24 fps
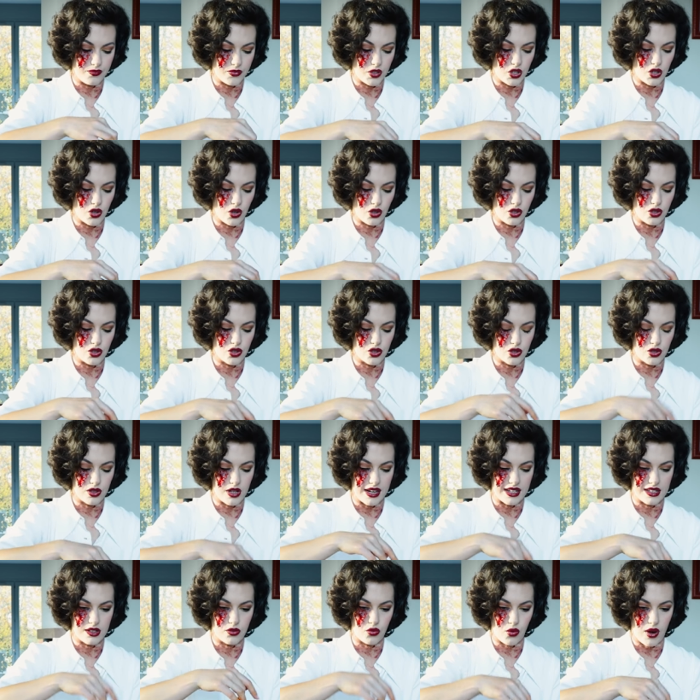you know, you do
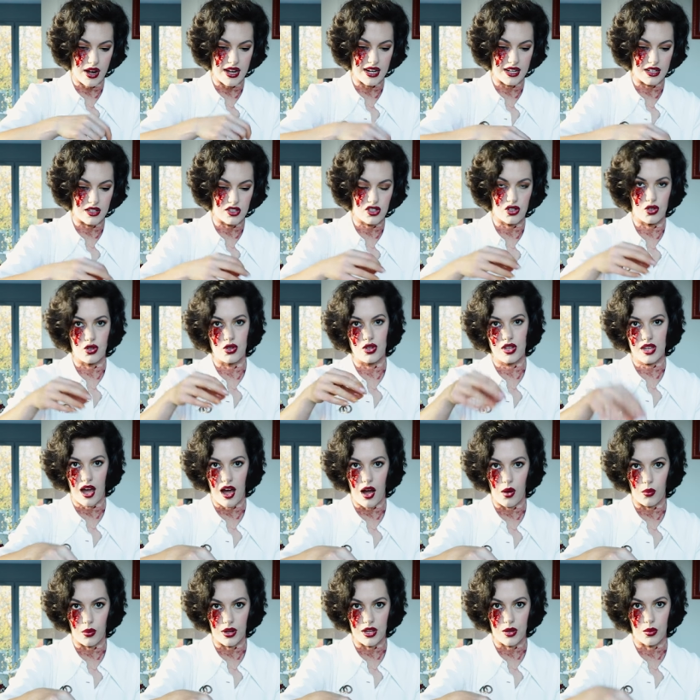like gradients, so you
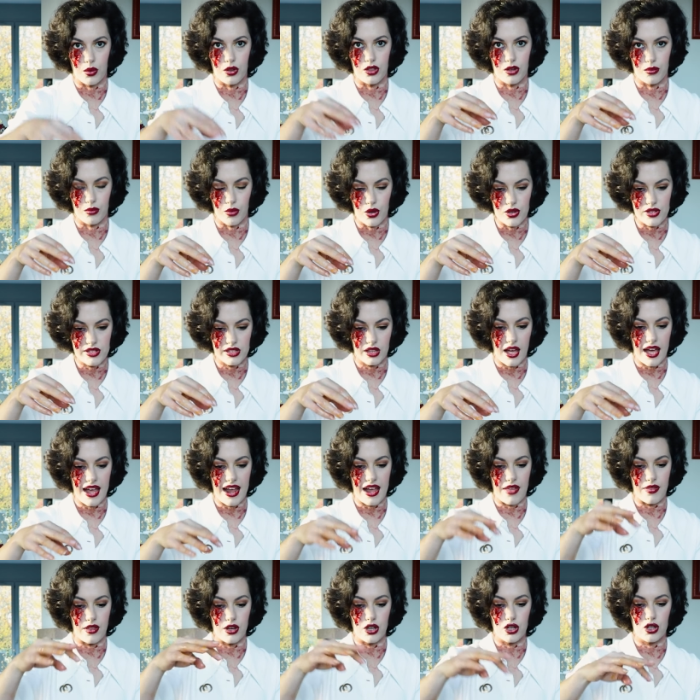cut where you want the most light
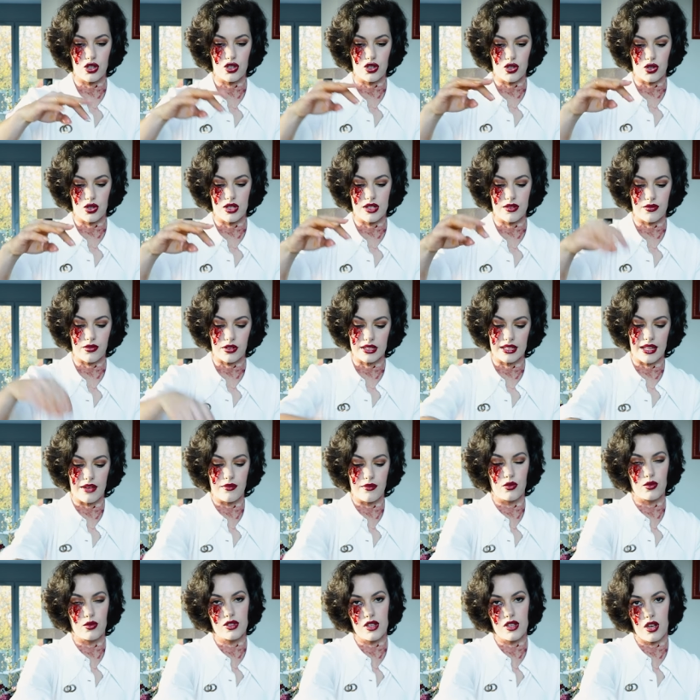and then you can do different
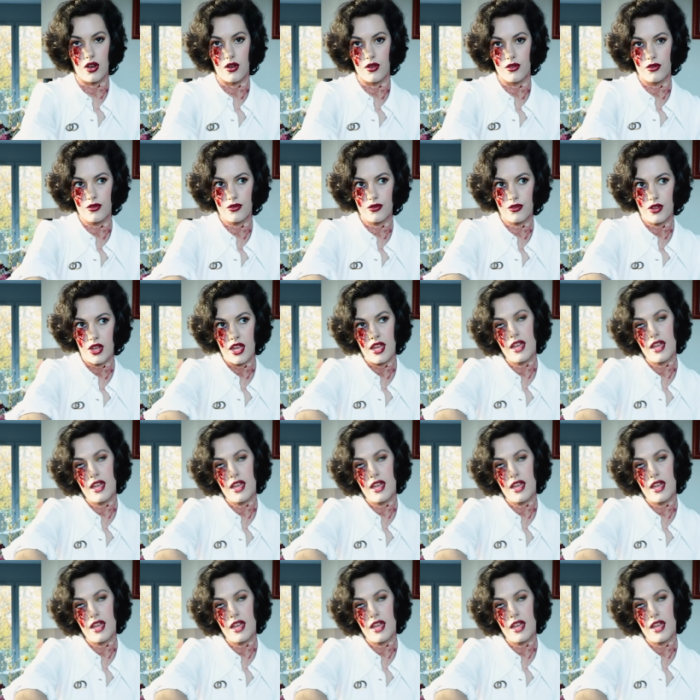levels of